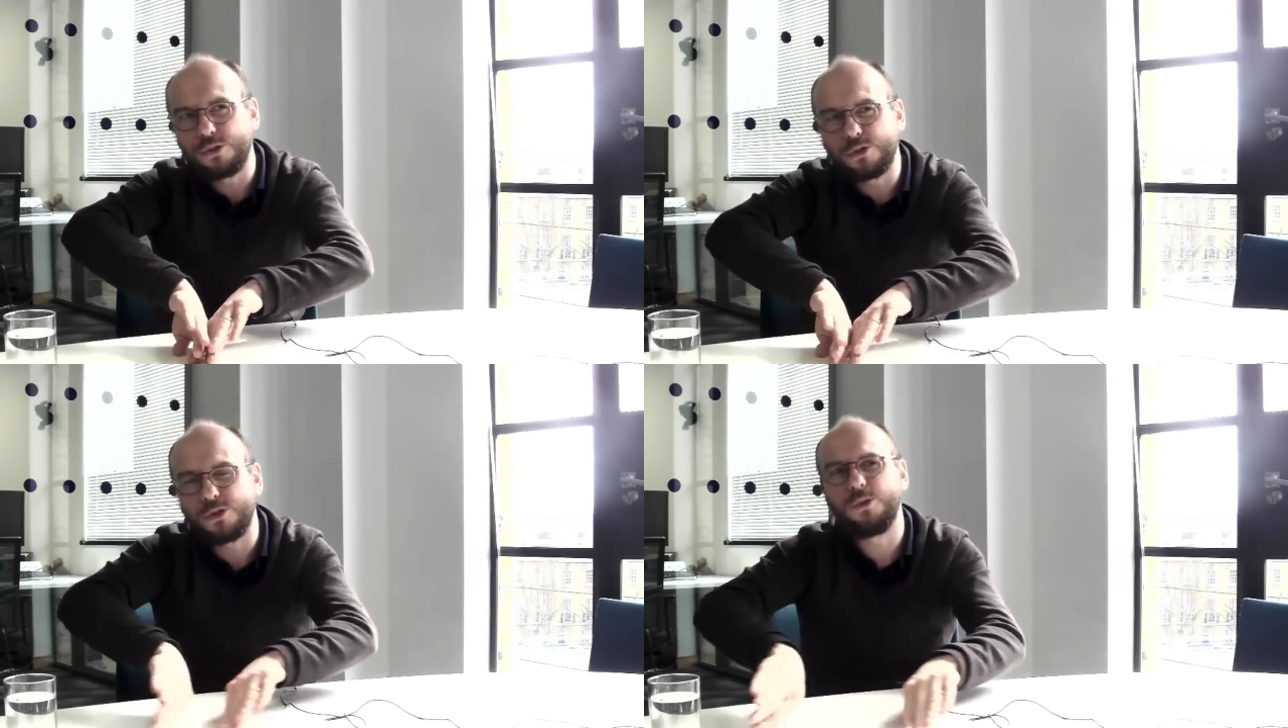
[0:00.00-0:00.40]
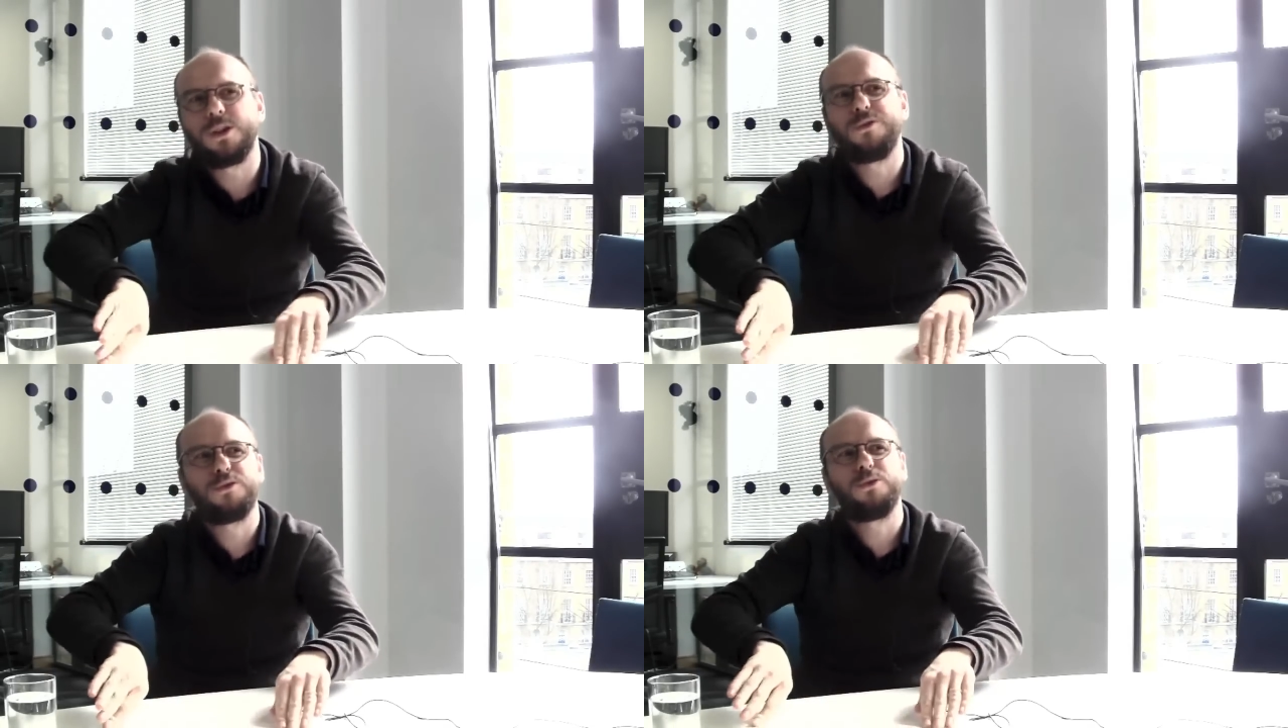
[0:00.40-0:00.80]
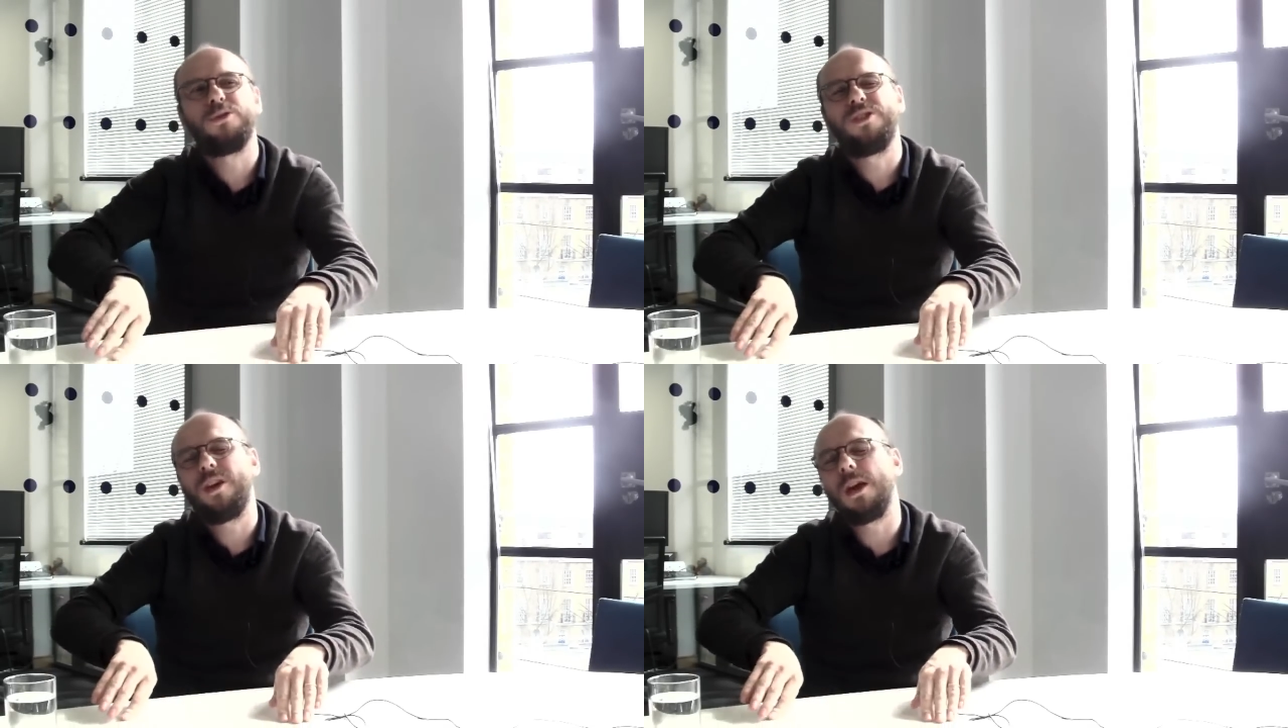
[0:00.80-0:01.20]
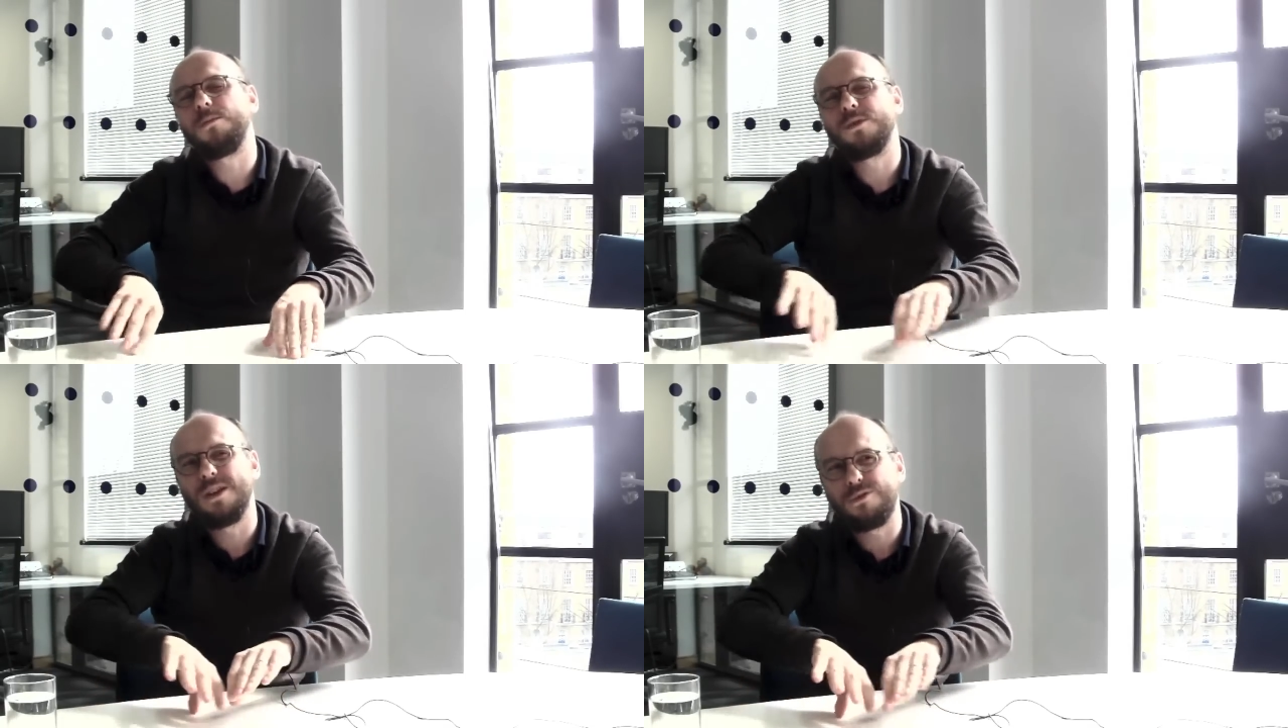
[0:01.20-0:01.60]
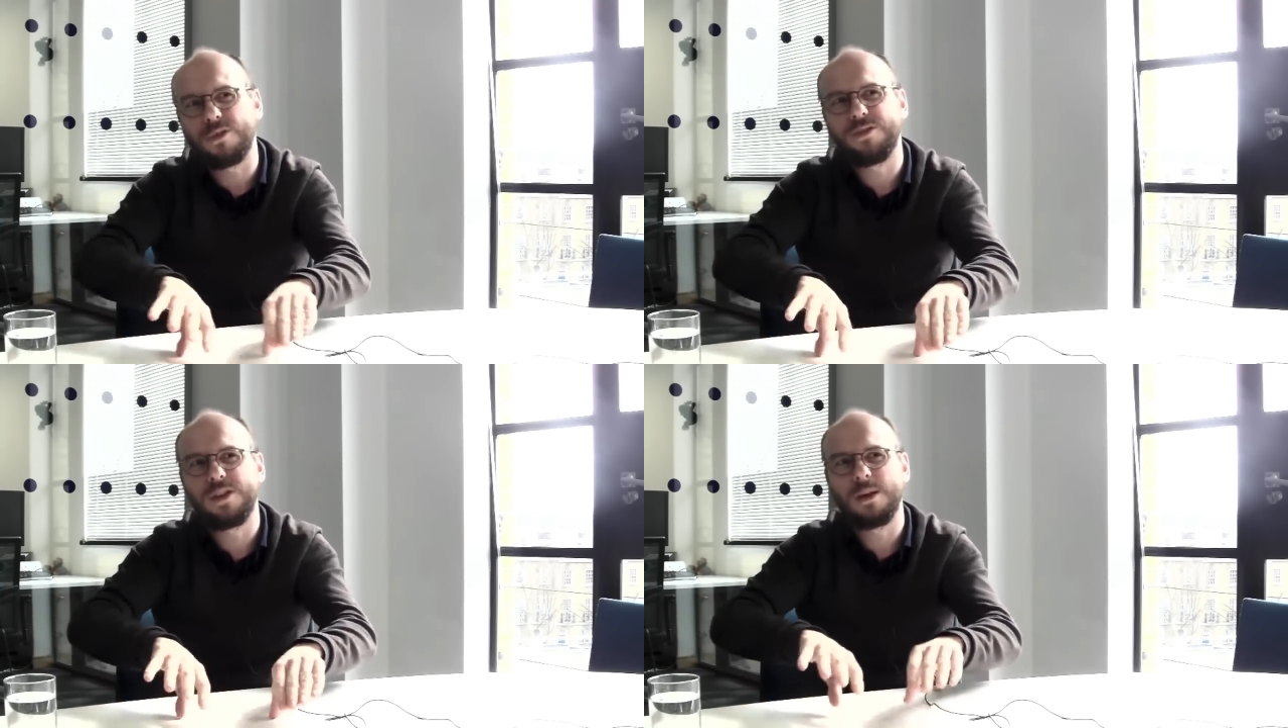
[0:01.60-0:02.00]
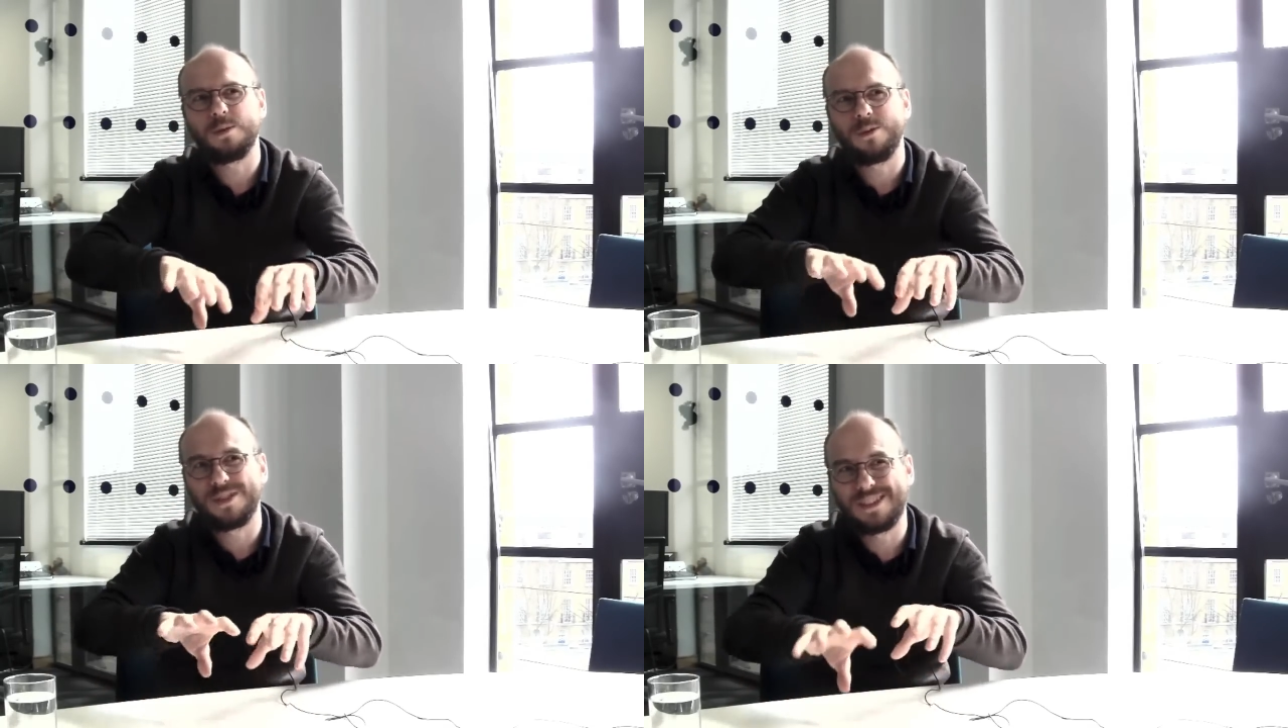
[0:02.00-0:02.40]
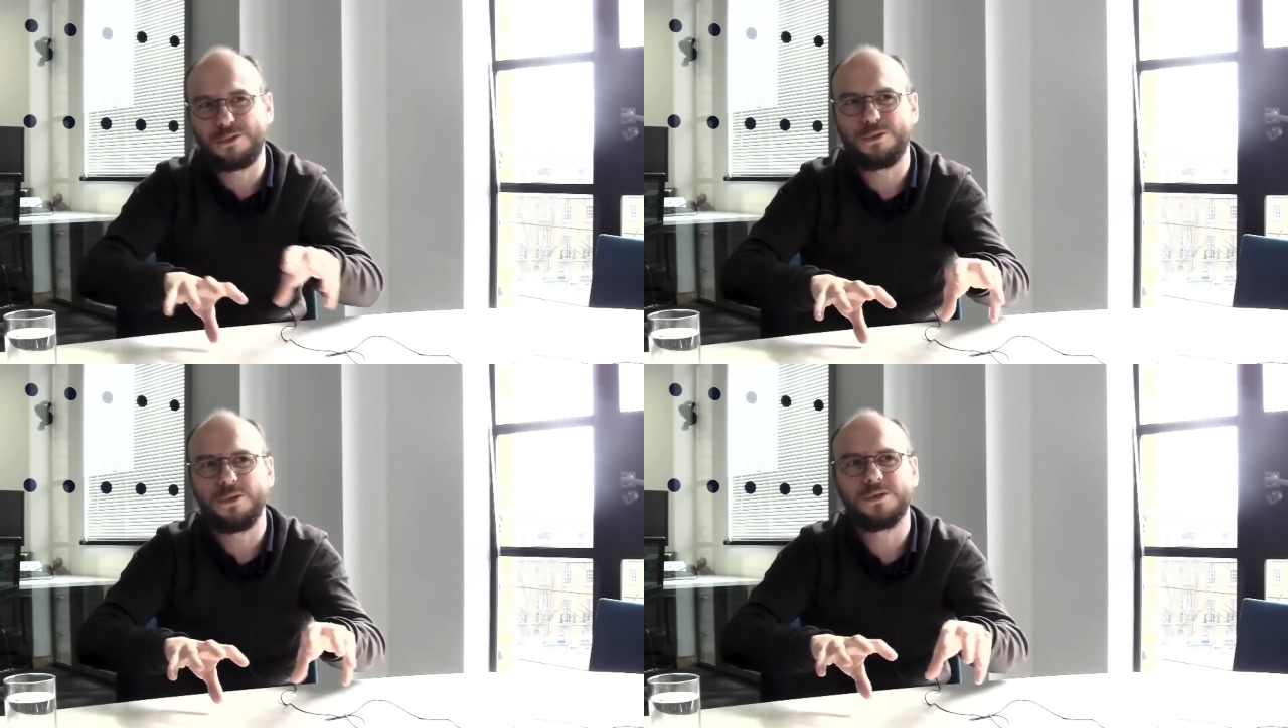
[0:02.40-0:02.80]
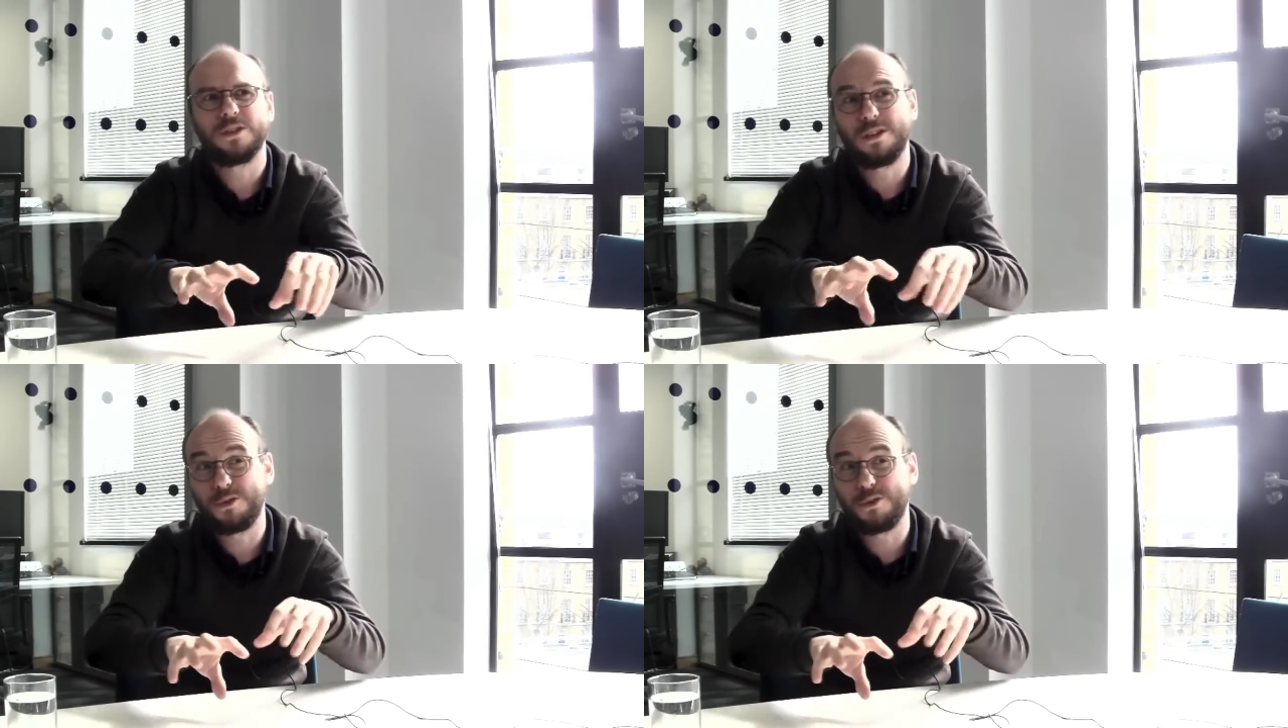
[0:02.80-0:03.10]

two teams, different teams with different